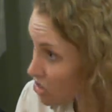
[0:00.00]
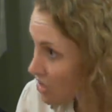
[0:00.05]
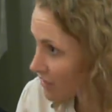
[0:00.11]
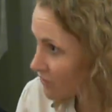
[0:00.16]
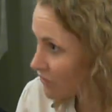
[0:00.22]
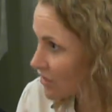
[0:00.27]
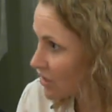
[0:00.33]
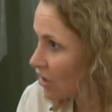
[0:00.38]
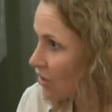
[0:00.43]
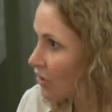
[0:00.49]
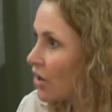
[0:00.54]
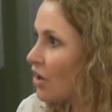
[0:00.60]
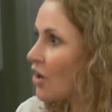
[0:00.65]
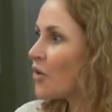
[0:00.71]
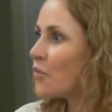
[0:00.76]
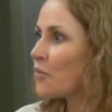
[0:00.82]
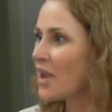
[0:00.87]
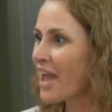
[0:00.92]
that video.
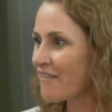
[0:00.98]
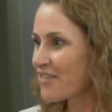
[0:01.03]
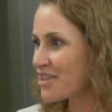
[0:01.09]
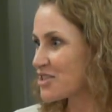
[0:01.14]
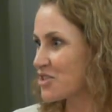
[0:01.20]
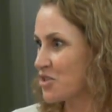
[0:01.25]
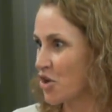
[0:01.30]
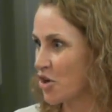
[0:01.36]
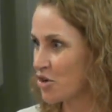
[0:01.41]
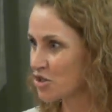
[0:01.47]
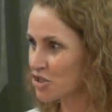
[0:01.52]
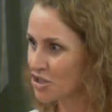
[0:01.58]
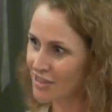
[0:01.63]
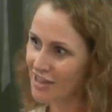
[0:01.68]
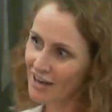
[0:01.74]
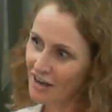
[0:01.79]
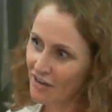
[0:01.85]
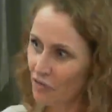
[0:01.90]
We have this
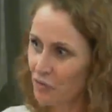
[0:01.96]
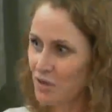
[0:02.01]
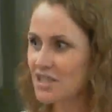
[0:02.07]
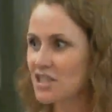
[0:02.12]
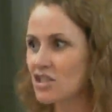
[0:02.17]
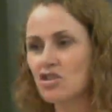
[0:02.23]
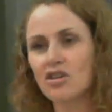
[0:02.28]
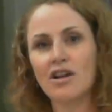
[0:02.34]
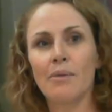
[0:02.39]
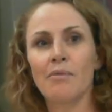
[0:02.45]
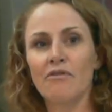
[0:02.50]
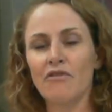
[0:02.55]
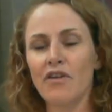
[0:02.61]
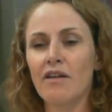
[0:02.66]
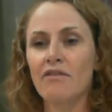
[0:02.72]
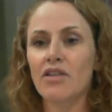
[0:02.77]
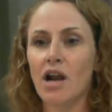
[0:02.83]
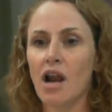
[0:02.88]
notion that if we stood up in
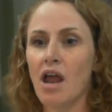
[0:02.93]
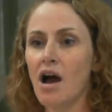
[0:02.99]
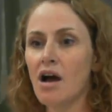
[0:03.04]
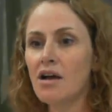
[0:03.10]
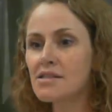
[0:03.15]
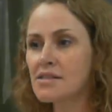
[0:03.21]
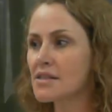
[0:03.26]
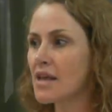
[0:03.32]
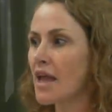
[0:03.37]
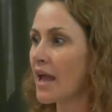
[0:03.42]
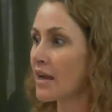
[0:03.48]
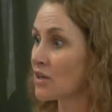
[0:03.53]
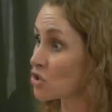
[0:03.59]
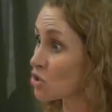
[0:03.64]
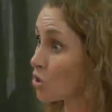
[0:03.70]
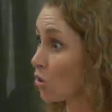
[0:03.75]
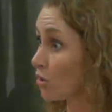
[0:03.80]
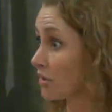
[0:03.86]
front of the class
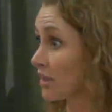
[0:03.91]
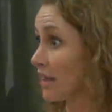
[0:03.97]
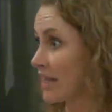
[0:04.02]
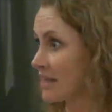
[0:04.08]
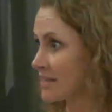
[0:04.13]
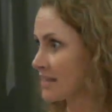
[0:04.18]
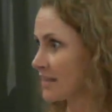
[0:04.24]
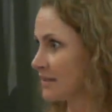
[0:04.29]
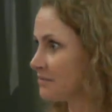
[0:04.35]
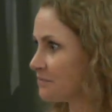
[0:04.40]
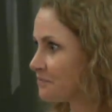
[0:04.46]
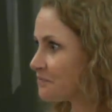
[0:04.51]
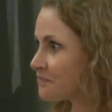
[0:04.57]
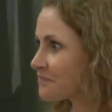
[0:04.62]
and taught the lesson,